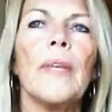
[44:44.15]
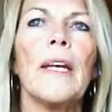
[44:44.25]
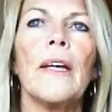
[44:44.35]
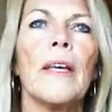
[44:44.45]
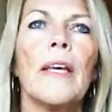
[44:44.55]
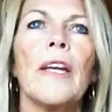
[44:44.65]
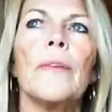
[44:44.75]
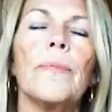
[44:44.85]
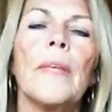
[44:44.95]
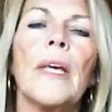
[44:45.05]
in
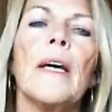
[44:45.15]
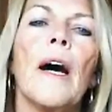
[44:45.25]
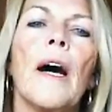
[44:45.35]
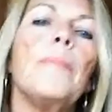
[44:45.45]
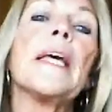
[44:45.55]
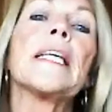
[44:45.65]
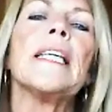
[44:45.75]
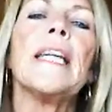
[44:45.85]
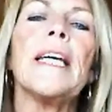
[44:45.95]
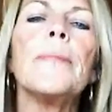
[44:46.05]
a big
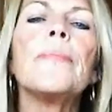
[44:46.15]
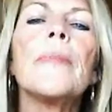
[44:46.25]
city.